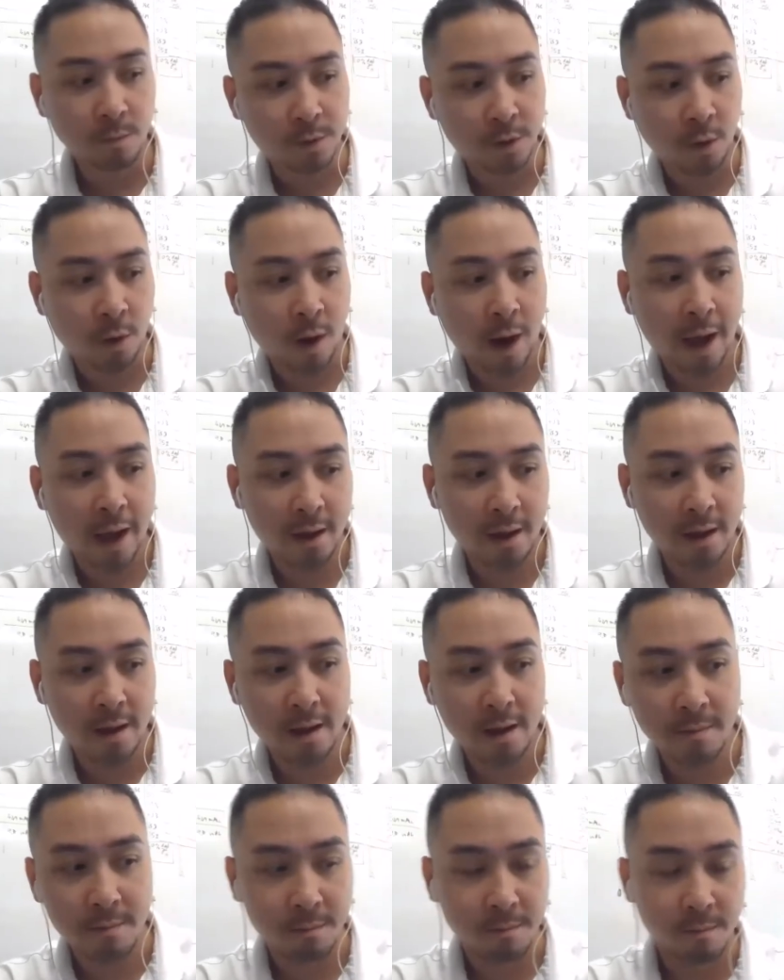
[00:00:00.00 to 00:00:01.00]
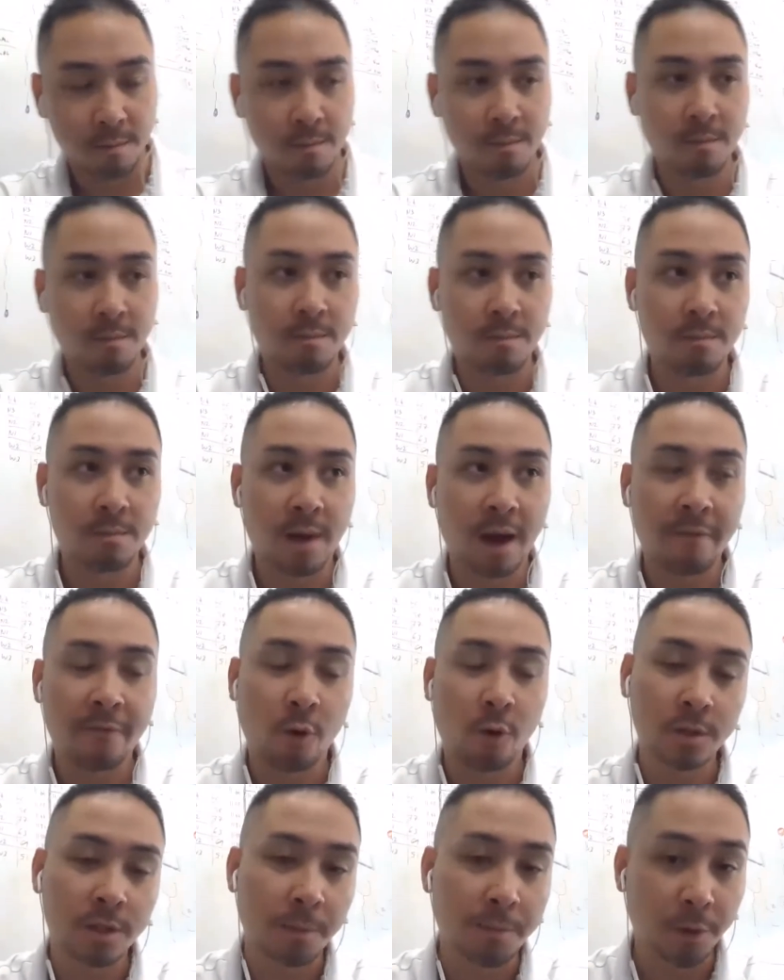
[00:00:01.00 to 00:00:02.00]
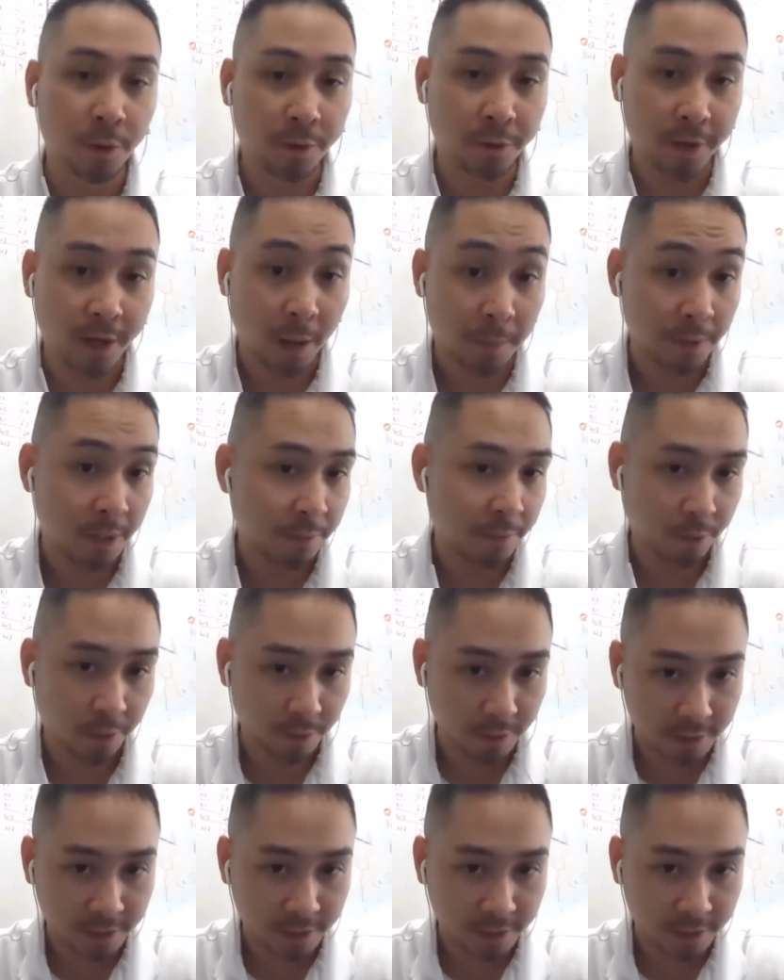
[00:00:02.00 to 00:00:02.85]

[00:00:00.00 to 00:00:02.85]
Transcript: So I focused on building the company and building the